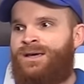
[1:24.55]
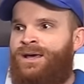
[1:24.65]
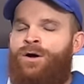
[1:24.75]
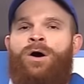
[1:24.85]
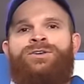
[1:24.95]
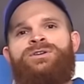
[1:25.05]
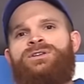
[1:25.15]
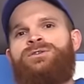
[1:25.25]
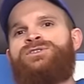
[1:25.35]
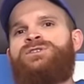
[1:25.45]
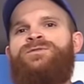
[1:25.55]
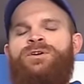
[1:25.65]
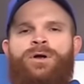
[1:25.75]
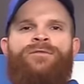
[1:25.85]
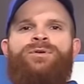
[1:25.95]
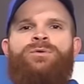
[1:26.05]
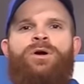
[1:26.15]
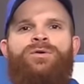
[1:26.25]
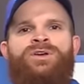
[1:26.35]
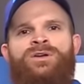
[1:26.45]
and all you can do is just veer off the
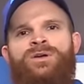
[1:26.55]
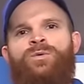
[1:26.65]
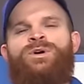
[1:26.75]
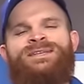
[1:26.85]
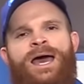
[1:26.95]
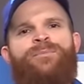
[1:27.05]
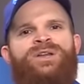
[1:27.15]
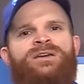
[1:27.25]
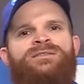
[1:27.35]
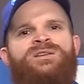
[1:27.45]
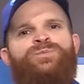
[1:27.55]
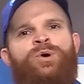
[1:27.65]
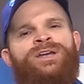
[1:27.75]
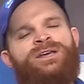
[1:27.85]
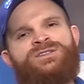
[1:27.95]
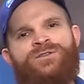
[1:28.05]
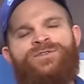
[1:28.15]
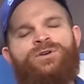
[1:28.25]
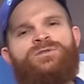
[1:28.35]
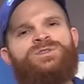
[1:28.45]
road. What's happening at this point is your
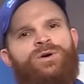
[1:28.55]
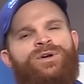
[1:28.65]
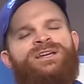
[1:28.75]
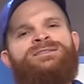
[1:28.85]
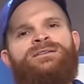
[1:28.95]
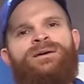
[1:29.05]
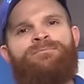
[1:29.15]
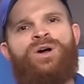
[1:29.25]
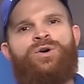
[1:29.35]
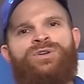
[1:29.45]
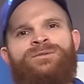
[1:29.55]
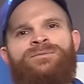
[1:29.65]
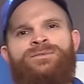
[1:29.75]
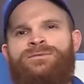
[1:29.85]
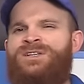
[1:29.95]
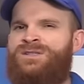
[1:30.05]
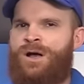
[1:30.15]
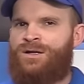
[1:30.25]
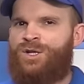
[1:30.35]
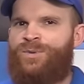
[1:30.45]
vehicle's going into limp mode. Let's
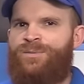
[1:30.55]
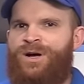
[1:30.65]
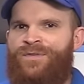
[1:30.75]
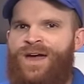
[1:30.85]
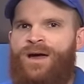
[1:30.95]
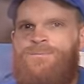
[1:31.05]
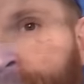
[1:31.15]
talk a little bit about that.